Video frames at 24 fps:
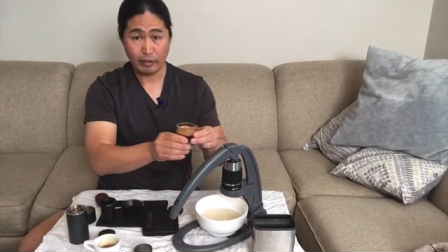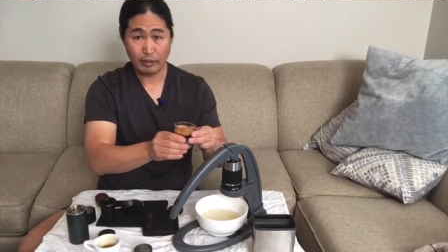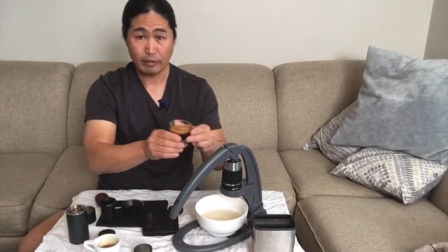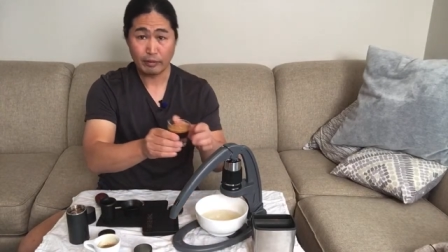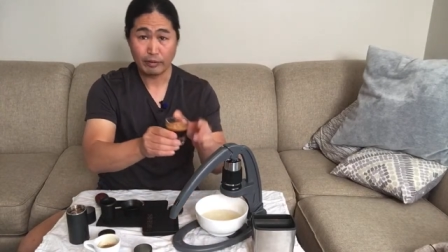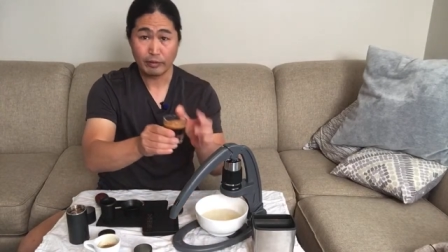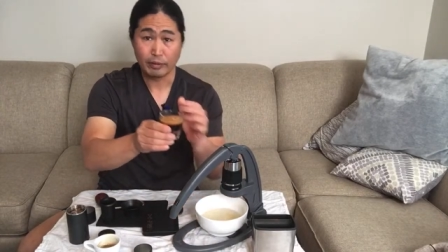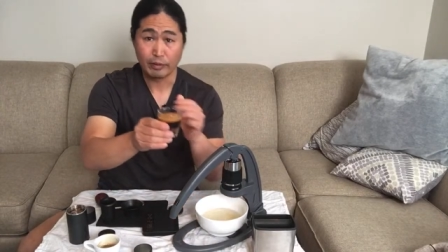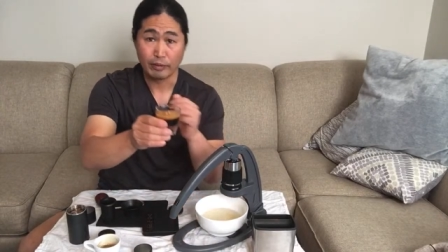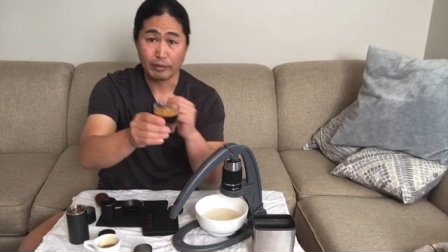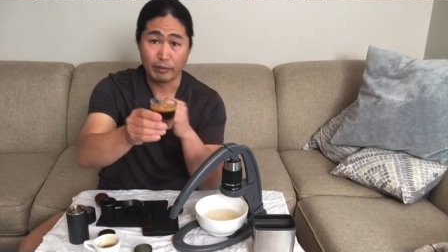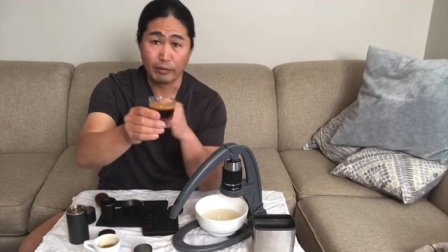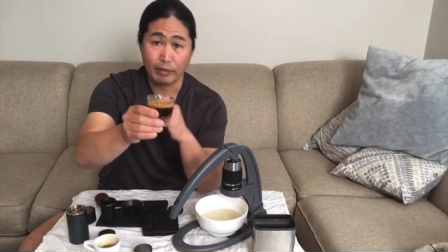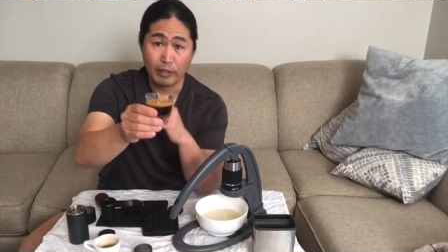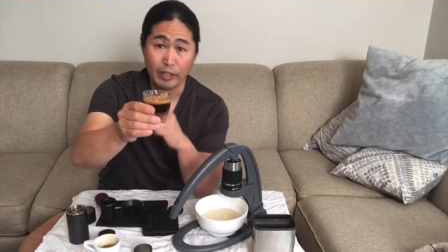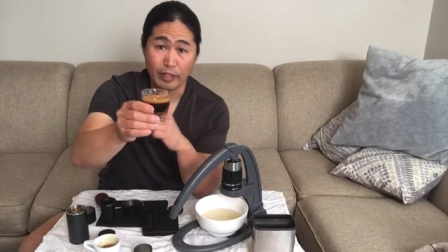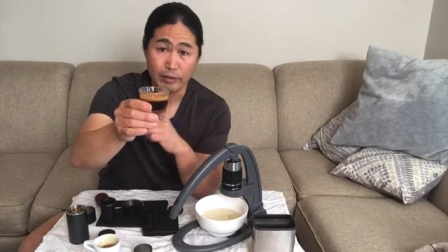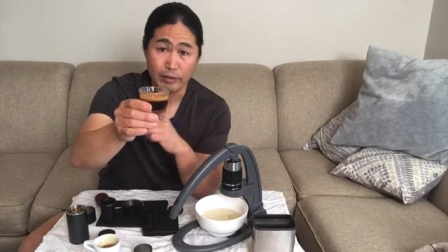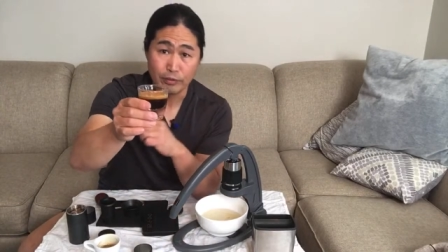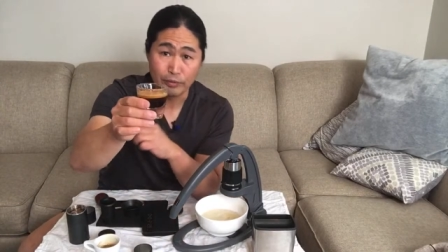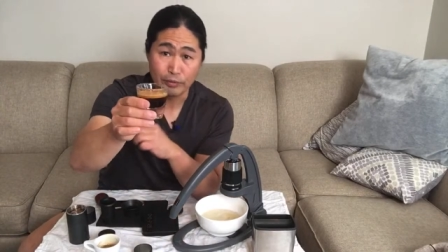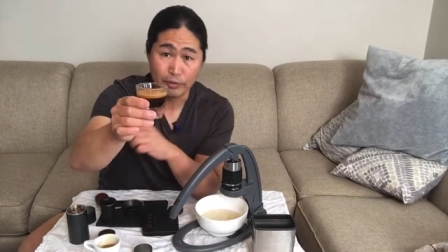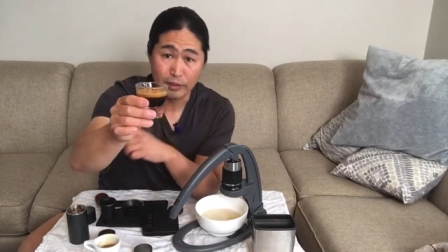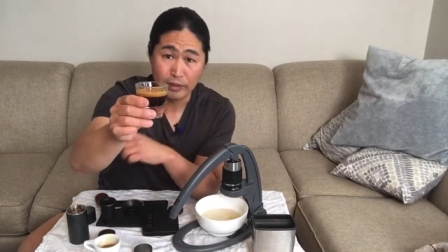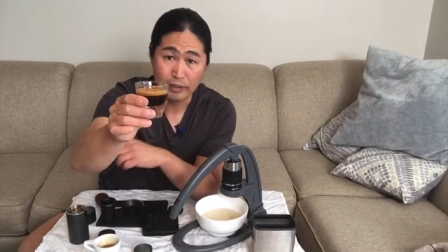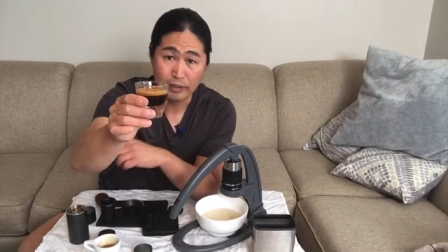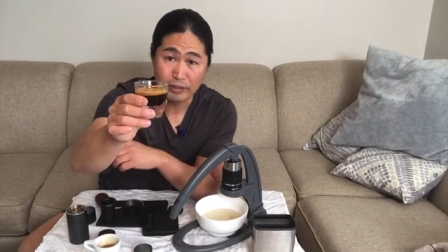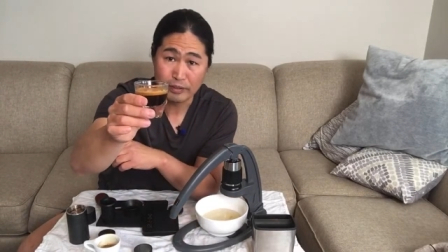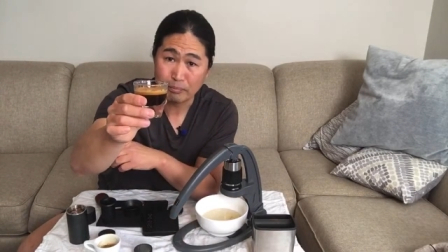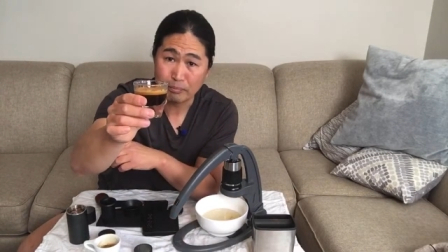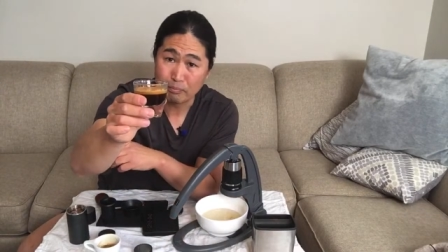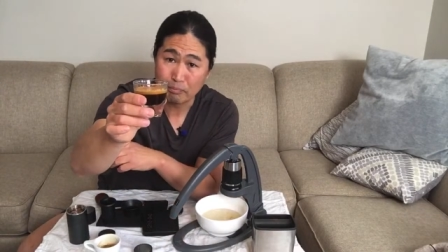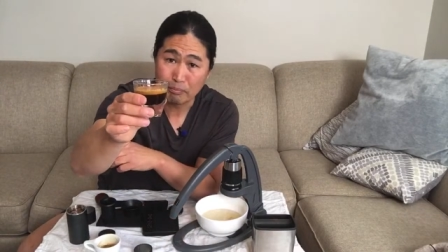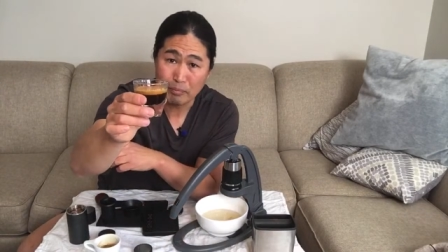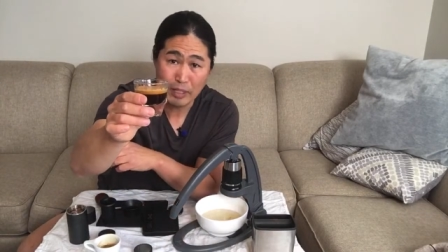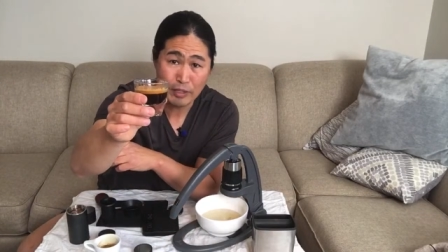Here, as it's
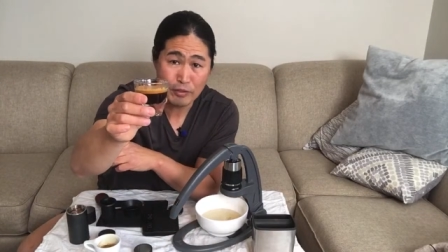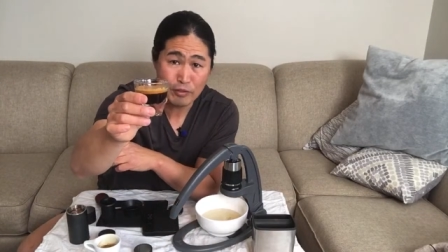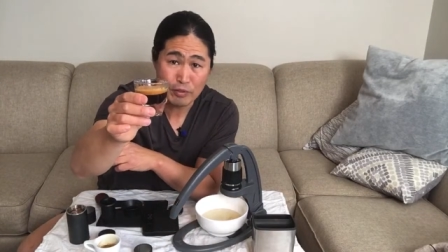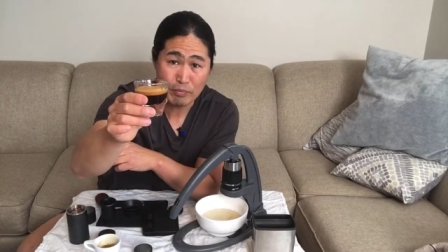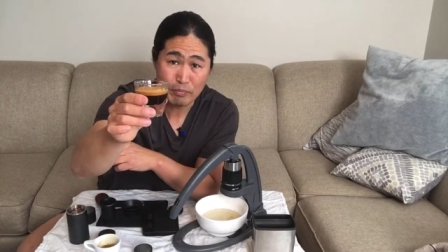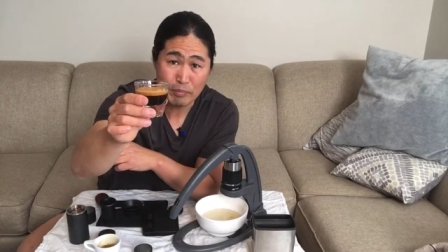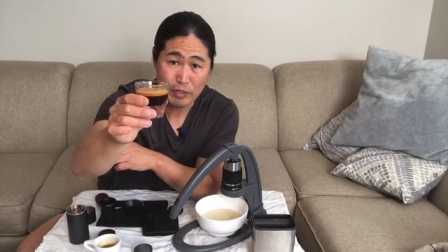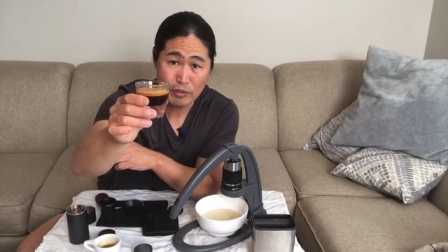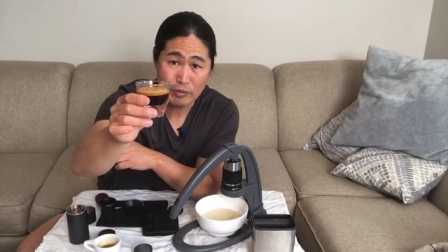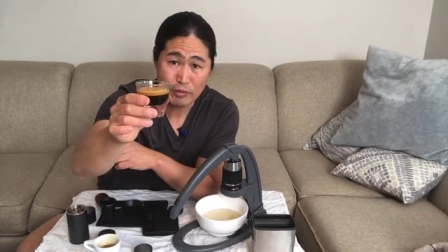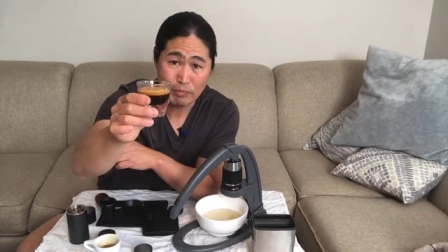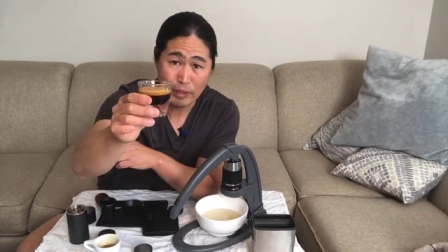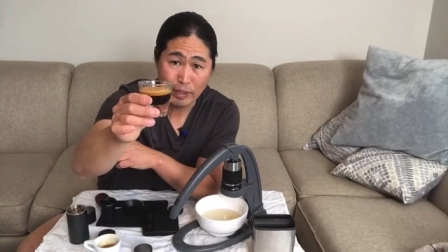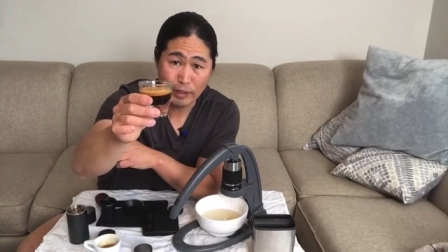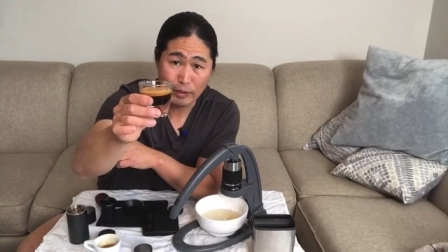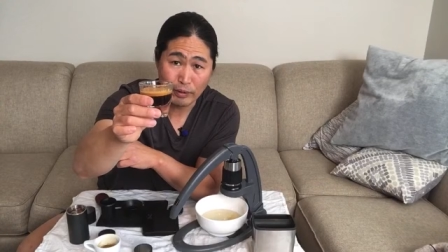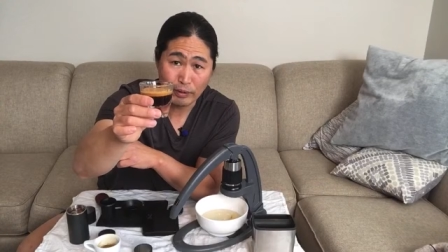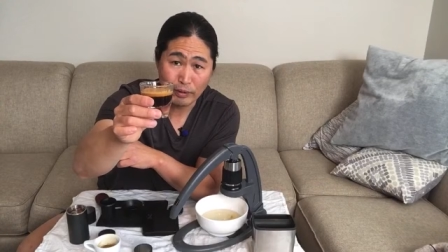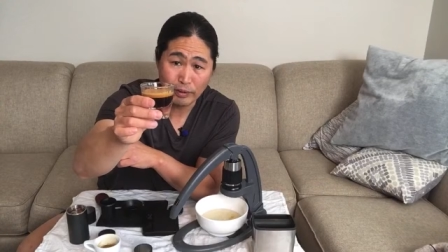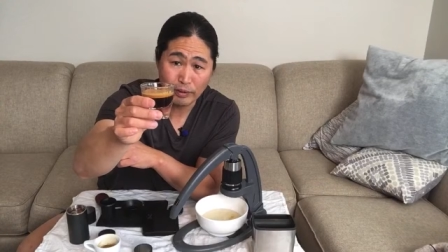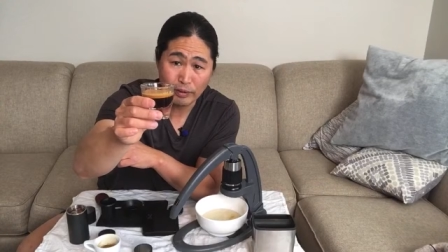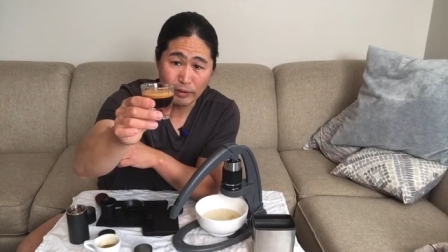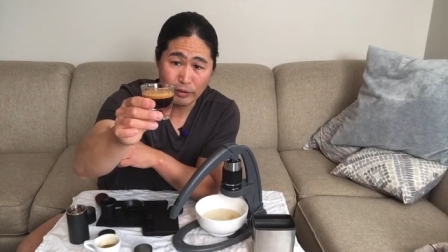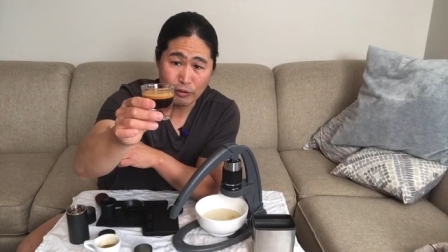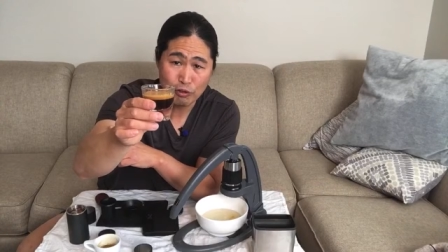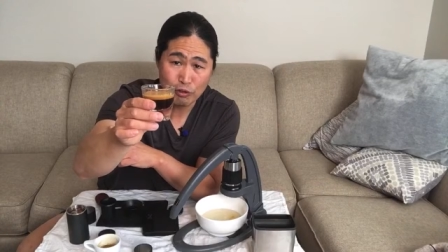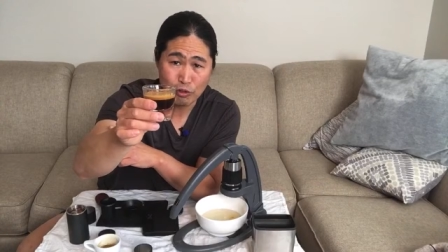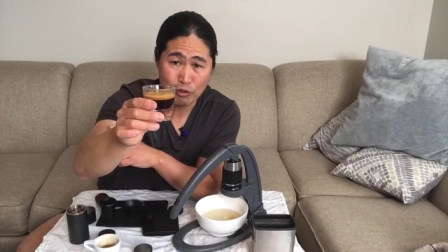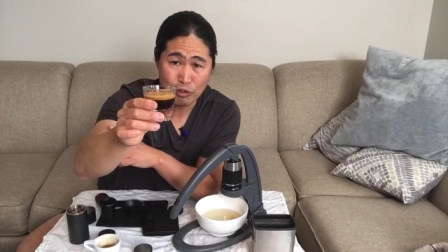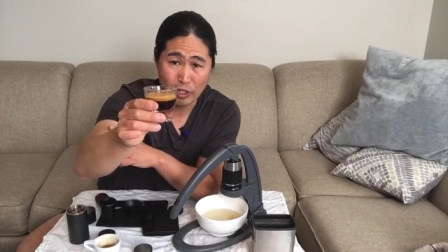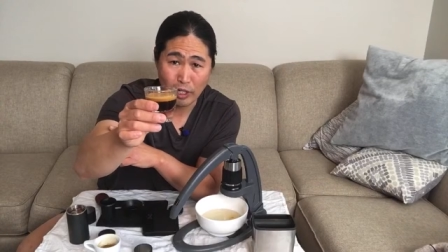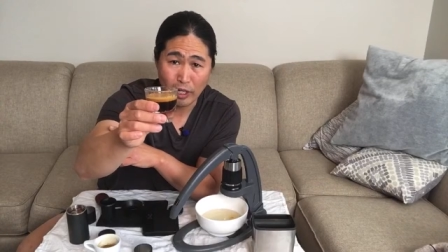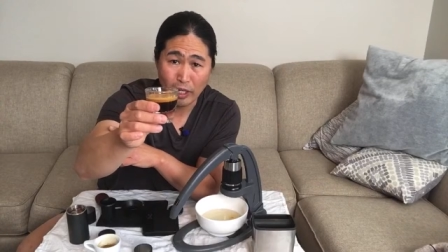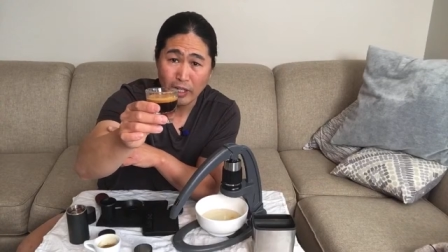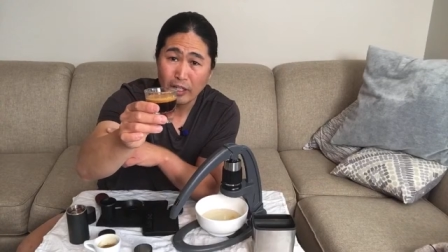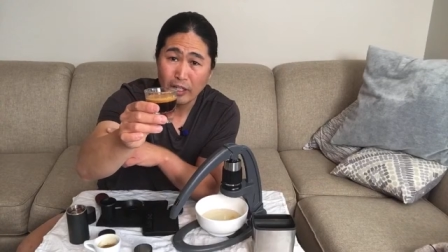much, much better
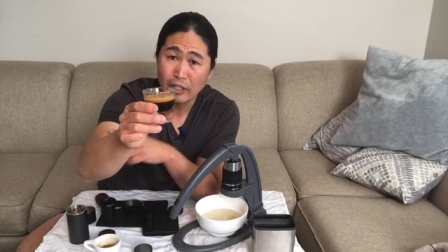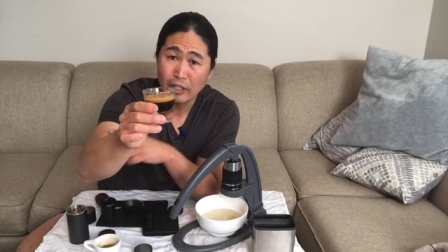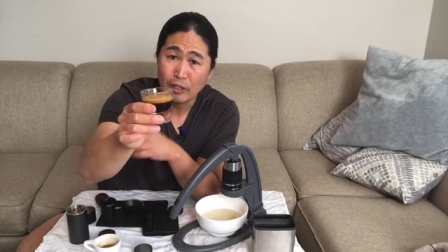shot.